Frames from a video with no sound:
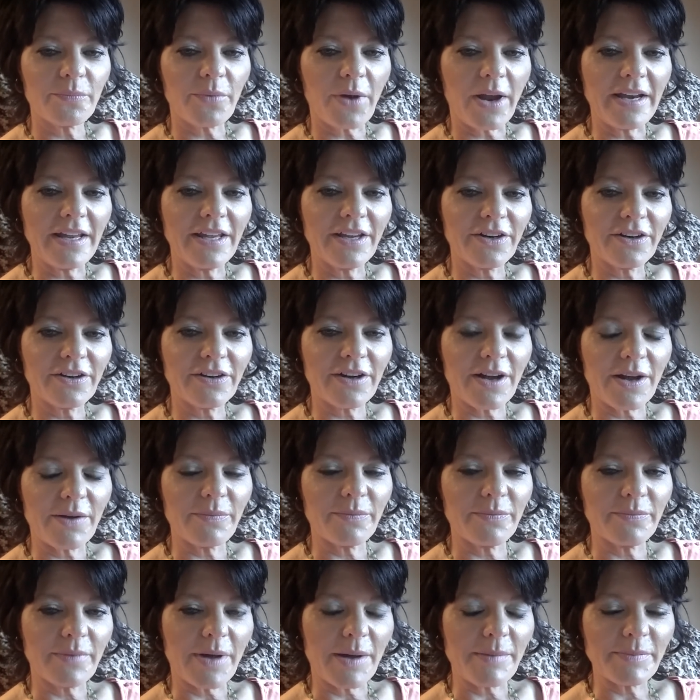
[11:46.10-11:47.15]
right here
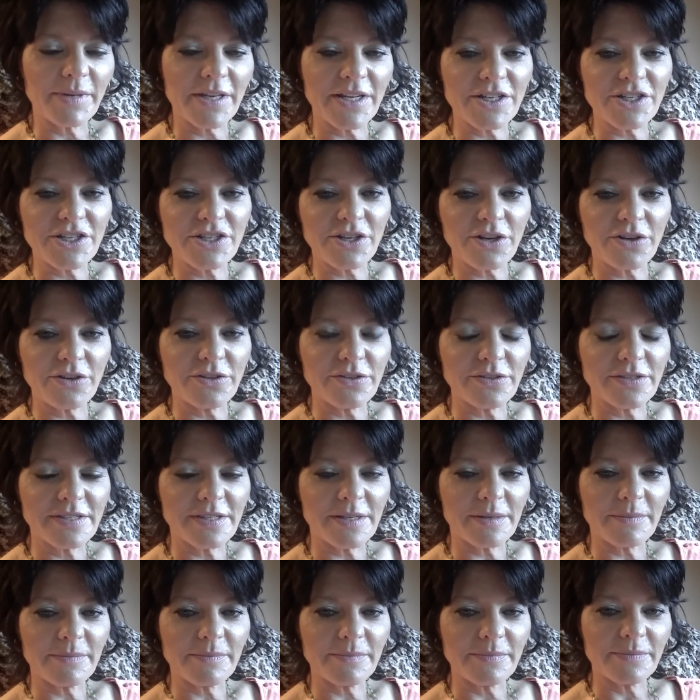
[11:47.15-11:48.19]
I'm going to show you
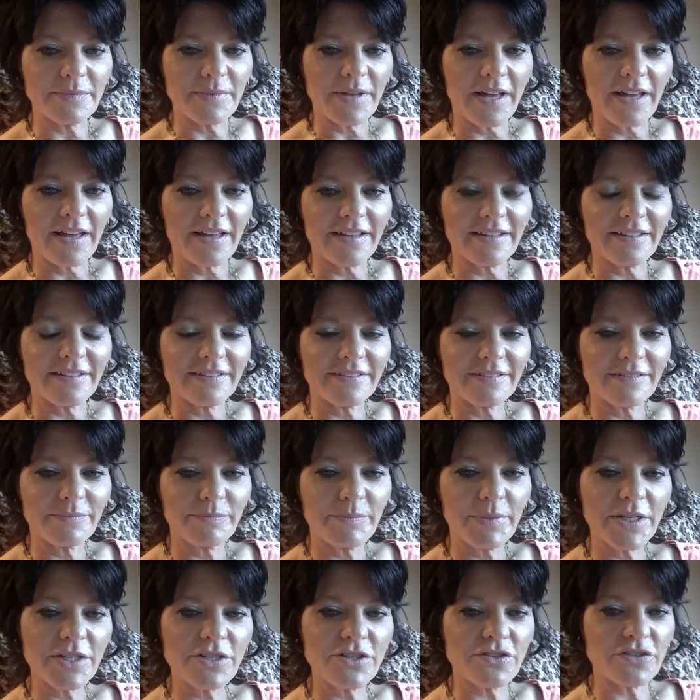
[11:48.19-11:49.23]
some
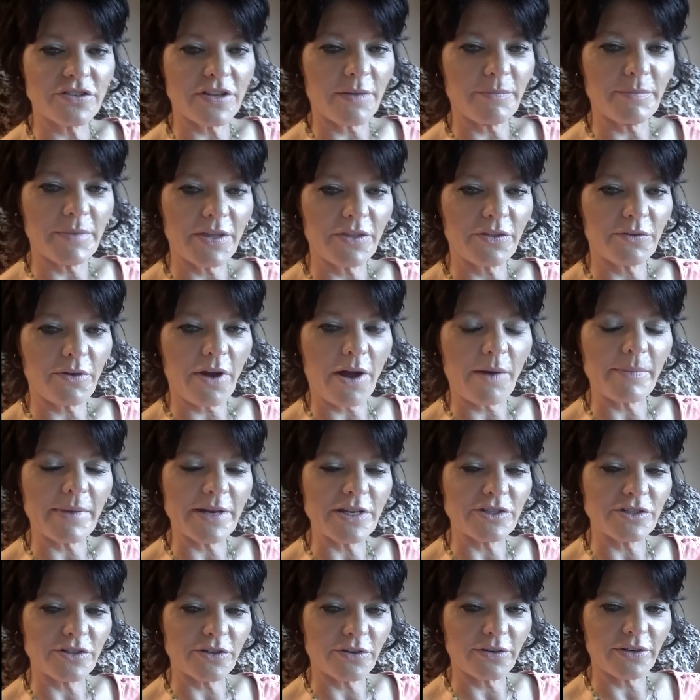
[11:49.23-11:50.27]
pictures of me throughout
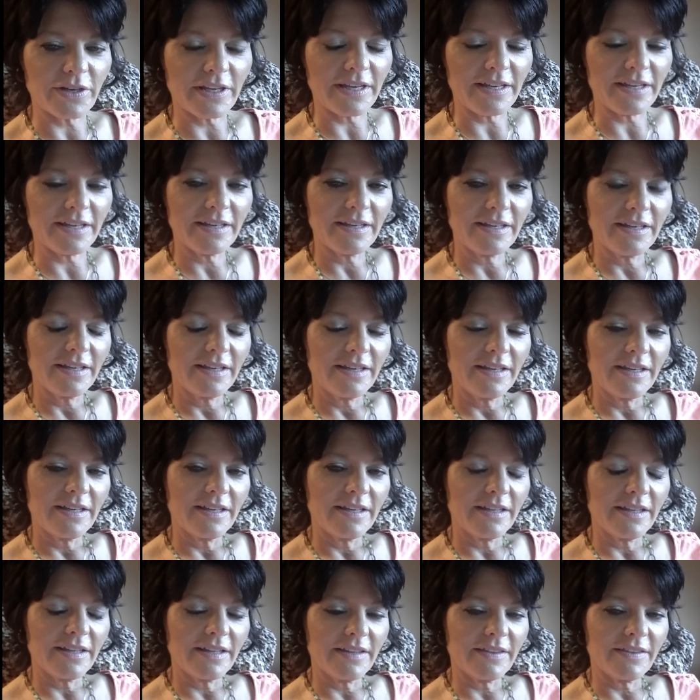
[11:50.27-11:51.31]
my journey
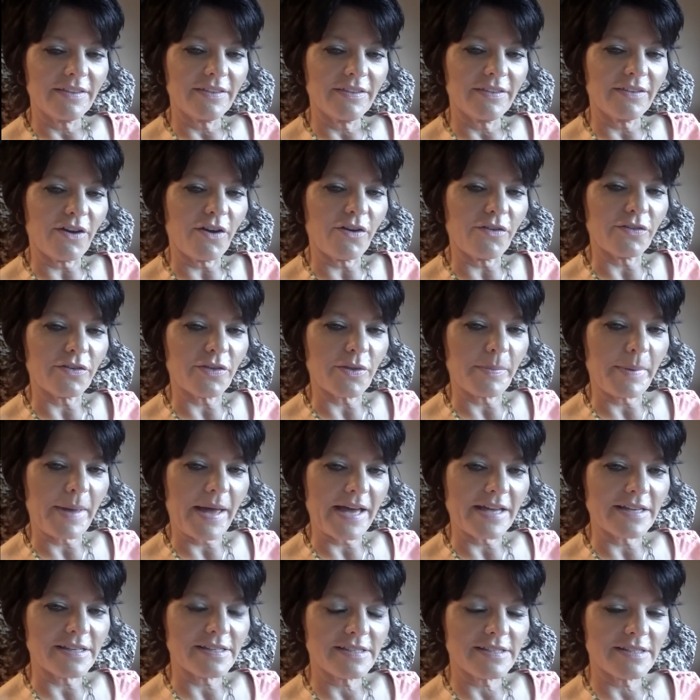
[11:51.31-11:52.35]
over the
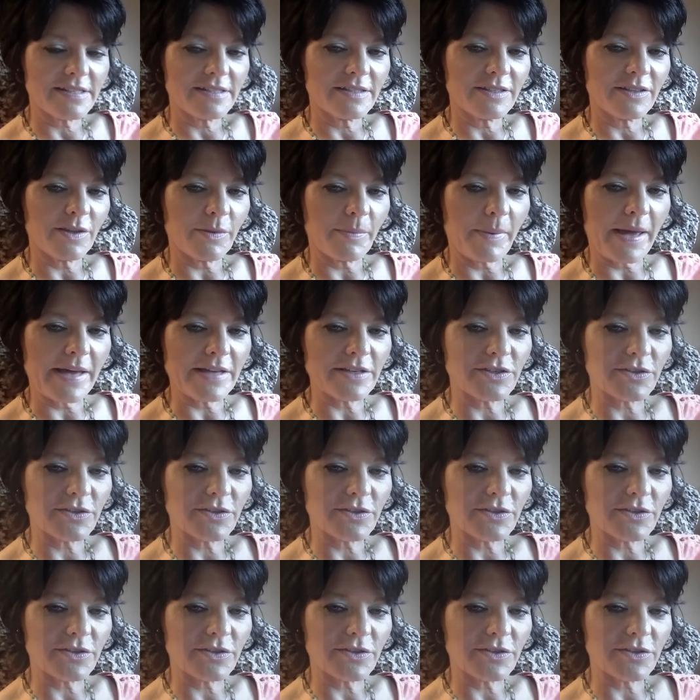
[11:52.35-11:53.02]
past 3